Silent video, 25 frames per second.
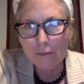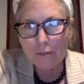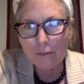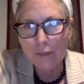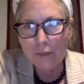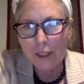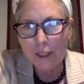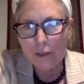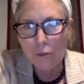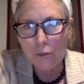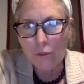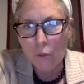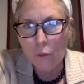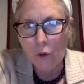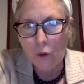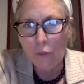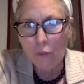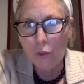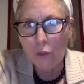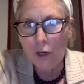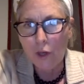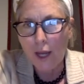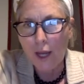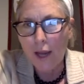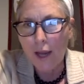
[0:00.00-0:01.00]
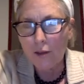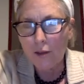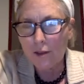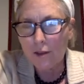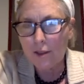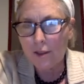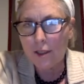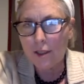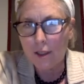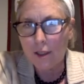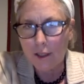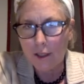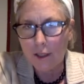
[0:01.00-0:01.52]
gets more
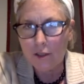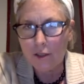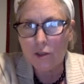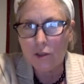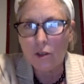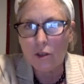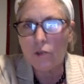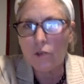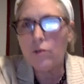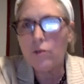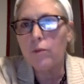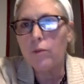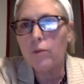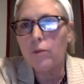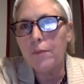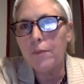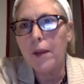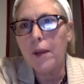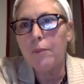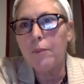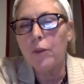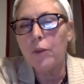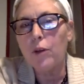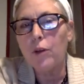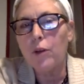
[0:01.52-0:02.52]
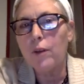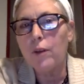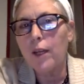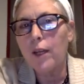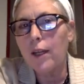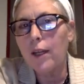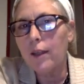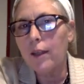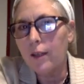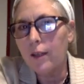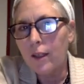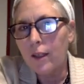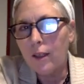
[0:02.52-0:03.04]
pronounced. And I start to remember
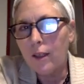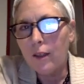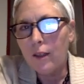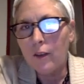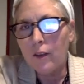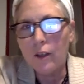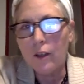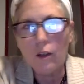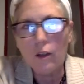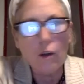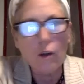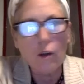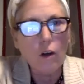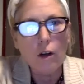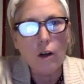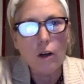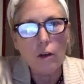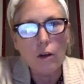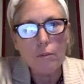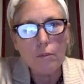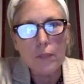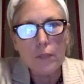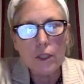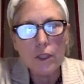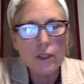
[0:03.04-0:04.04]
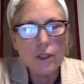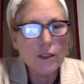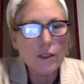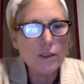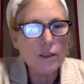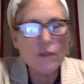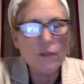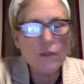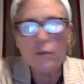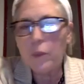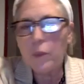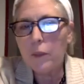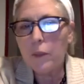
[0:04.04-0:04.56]
that there are millions
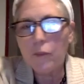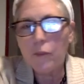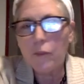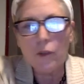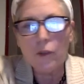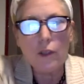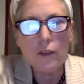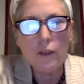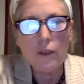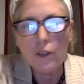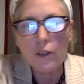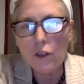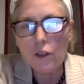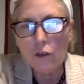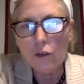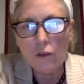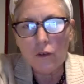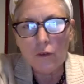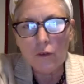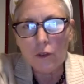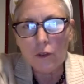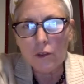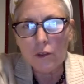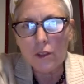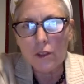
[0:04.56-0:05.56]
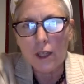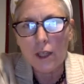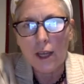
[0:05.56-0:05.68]
of people on the universe.